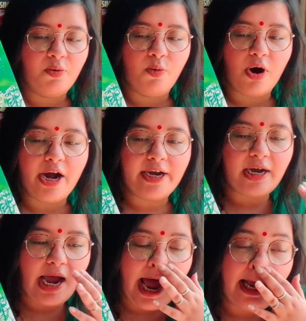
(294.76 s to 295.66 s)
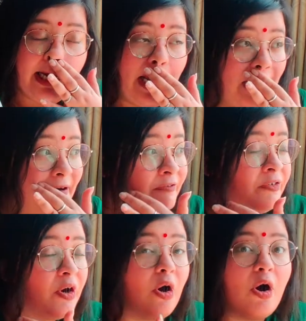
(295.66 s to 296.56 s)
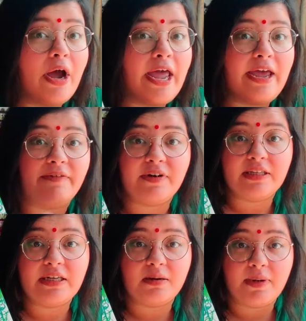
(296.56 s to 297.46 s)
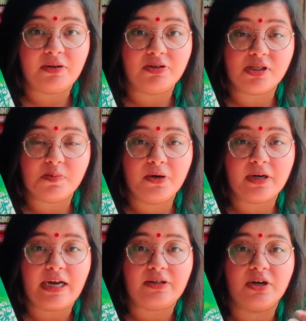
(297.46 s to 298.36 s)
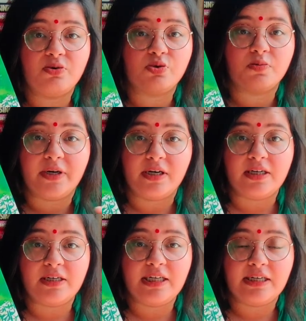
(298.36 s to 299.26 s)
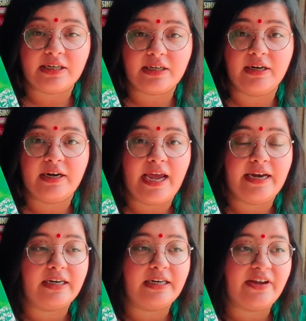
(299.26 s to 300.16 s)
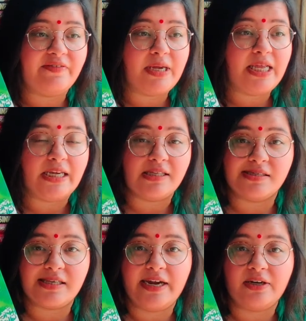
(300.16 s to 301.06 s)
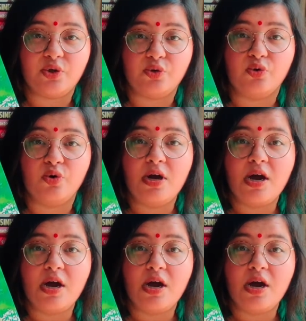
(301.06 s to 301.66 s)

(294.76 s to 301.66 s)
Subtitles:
What I loved everything about this book. I thought it was brilliantly written, and it gave me an insight to